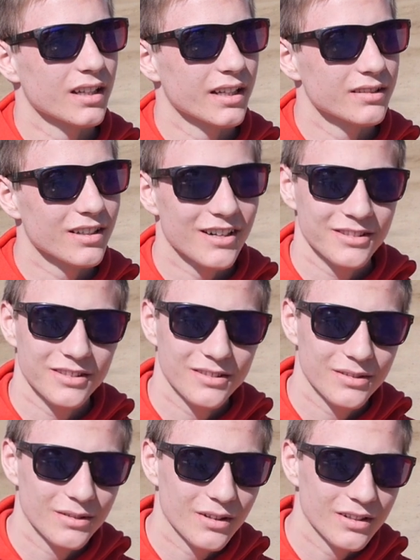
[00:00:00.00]
I talked
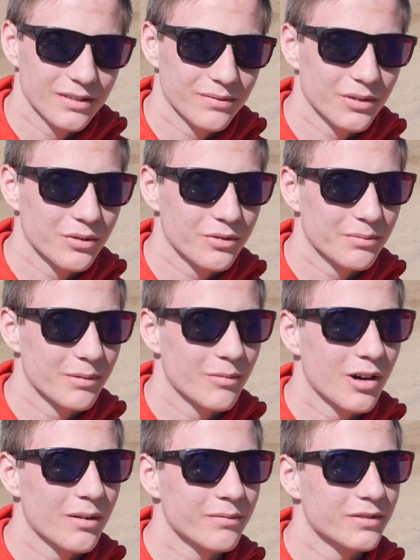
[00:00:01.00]
on the phone with my
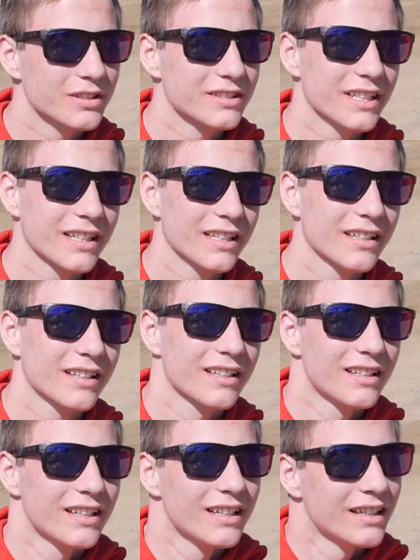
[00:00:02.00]
mom for a second,
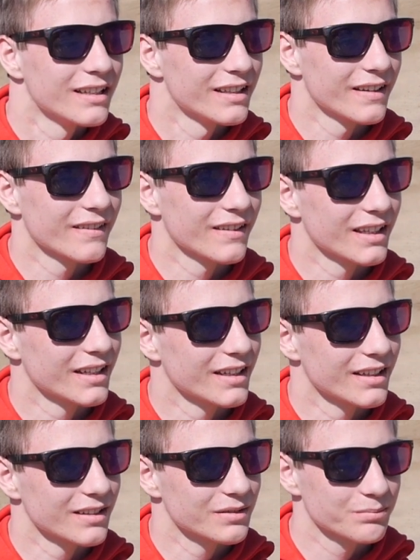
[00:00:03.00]
then
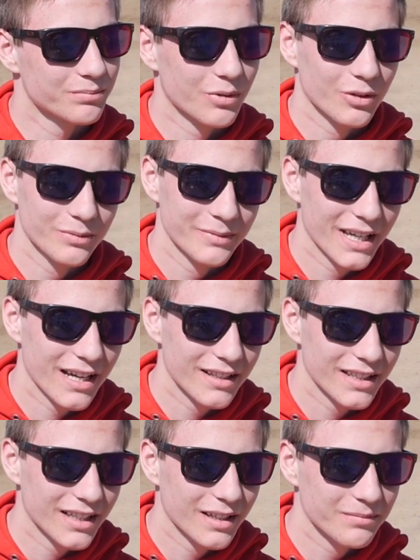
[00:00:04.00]
they pulled me out
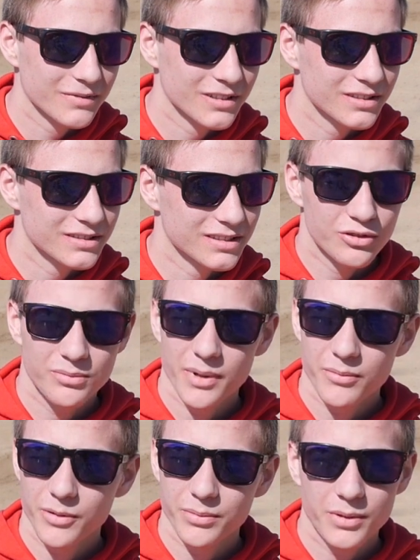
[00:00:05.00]
of the ambulance. I just
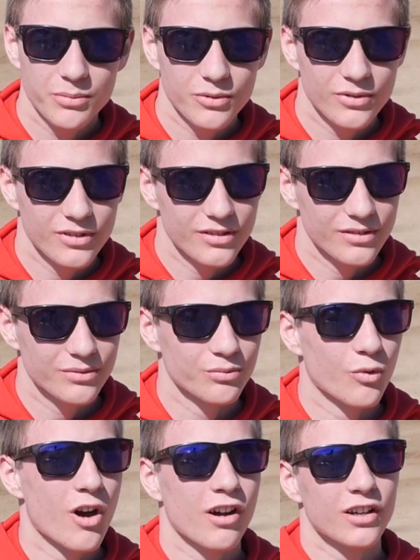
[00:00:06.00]
remember people
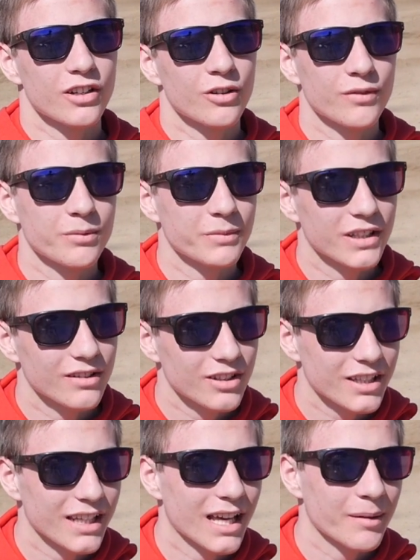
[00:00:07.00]
walking over me,
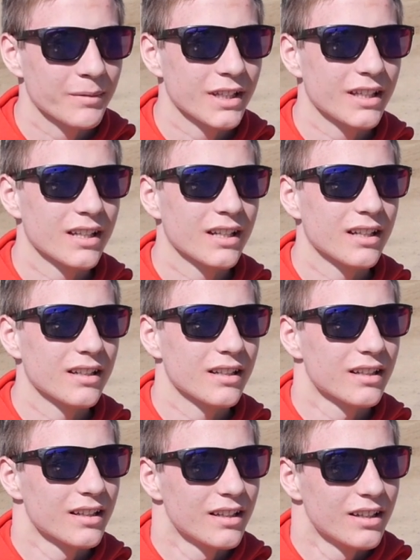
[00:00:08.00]
looking at me, and
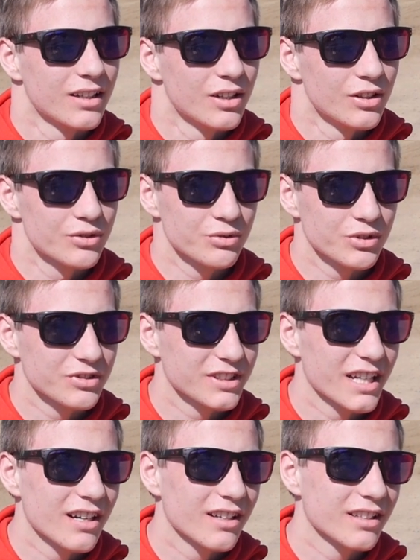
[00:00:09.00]
it was real
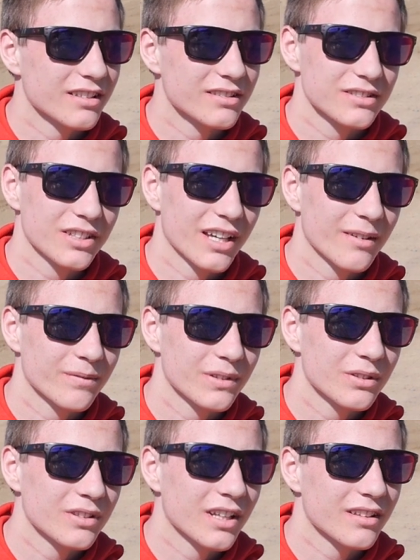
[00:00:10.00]
scary because you can't
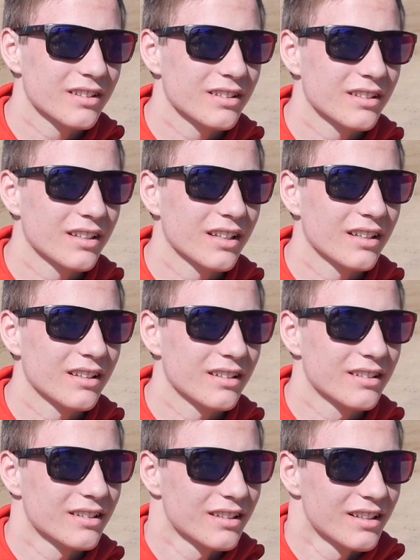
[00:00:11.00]
feel nothing,
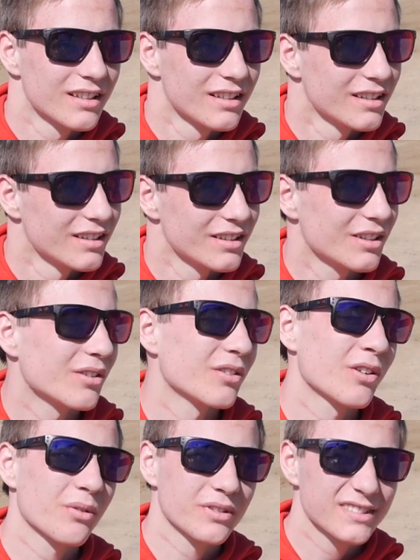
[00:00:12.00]
and you
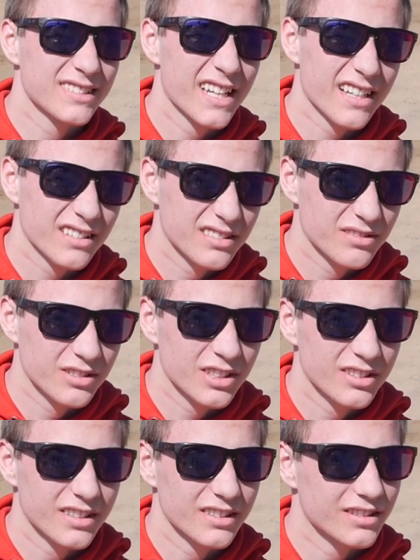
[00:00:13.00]
don't know what's next,
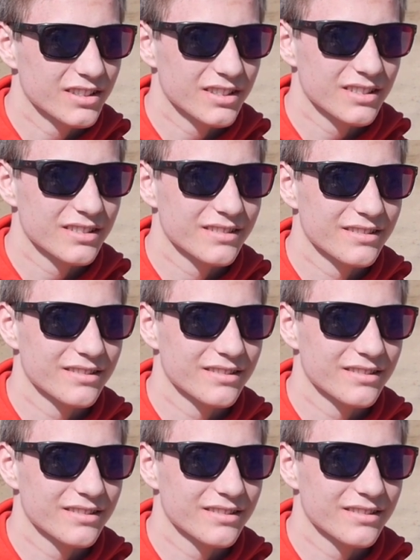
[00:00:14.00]
really. You just